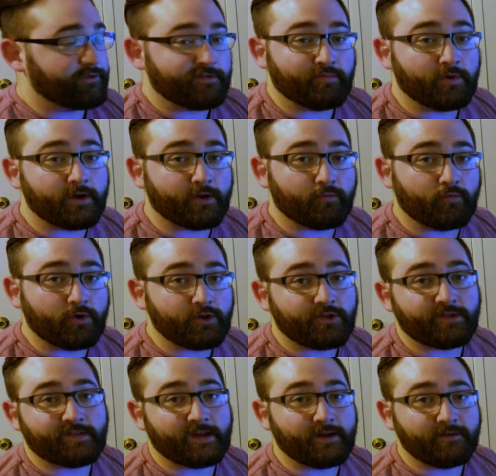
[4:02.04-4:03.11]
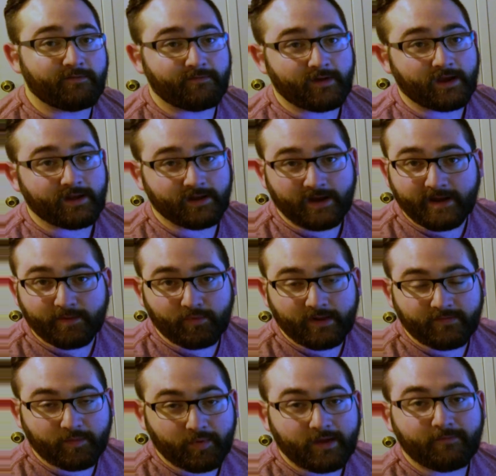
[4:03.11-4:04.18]
just wanted a whoosh sound effect, and I didn't
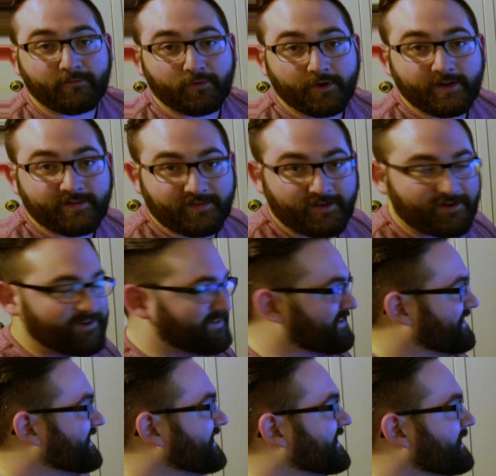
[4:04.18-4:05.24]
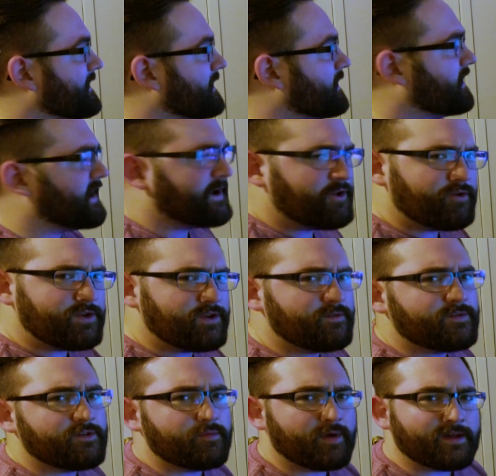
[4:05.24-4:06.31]
want to have to pay for it. So I know
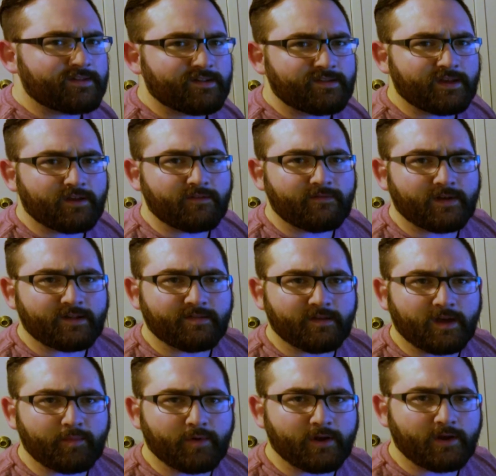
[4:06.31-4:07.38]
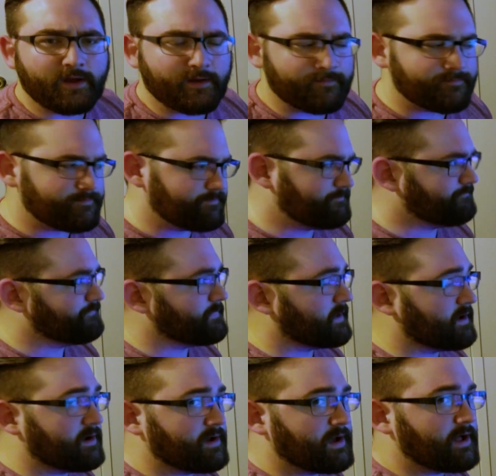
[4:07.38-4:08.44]
YouTube has a sound effects library, and
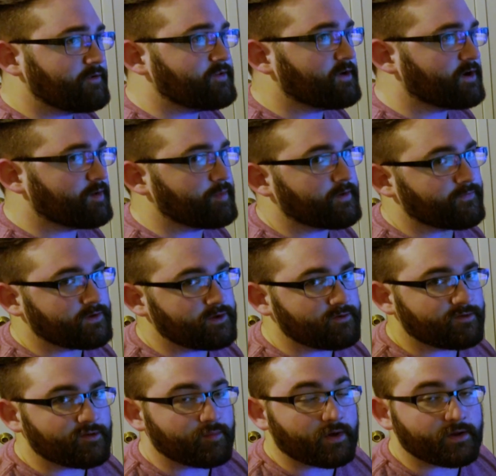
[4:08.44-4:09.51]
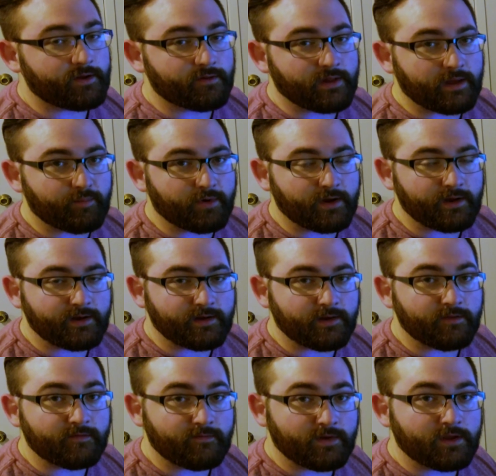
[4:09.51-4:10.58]
I'll talk about the YouTube audio library in
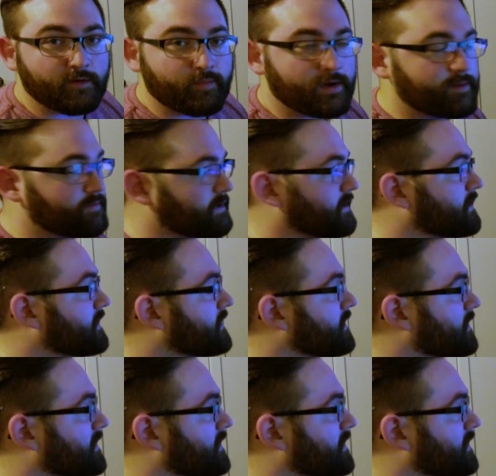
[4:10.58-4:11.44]
another video probably,